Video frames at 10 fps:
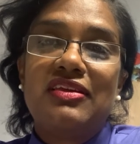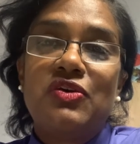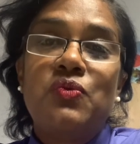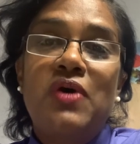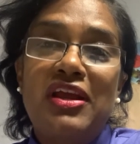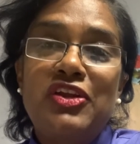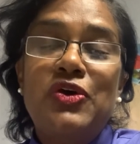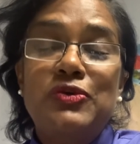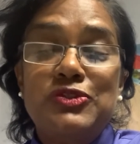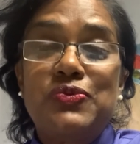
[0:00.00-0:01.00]
One
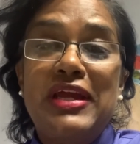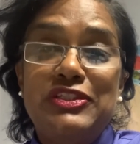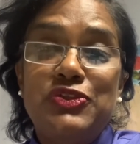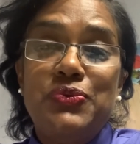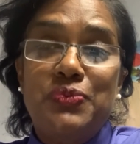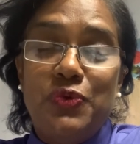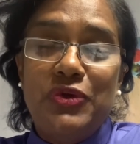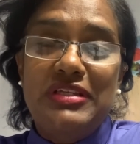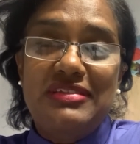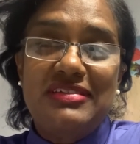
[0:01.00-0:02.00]
goes right to the
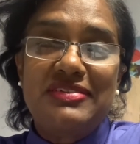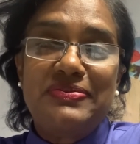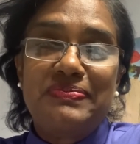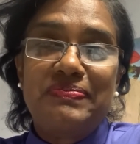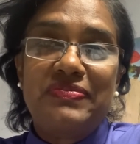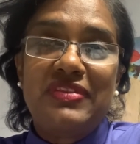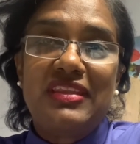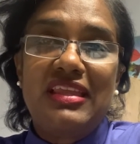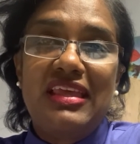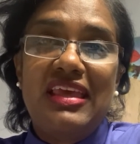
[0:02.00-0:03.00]
point.
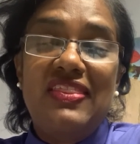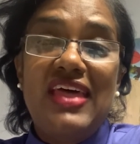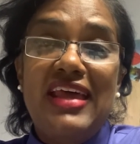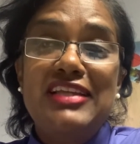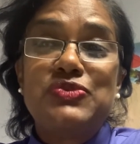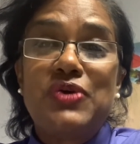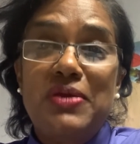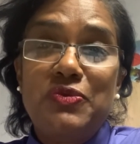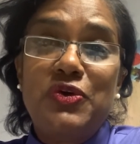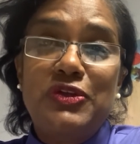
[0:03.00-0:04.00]
And that is what
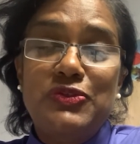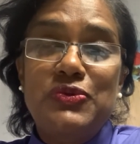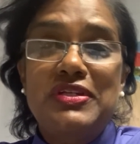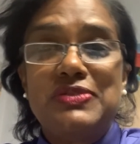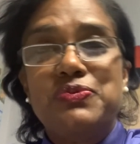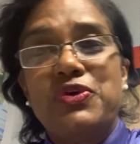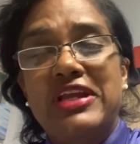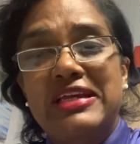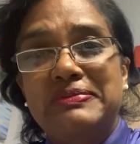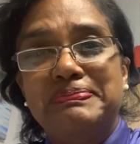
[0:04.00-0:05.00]
I'm going to do this
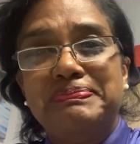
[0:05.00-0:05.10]
morning.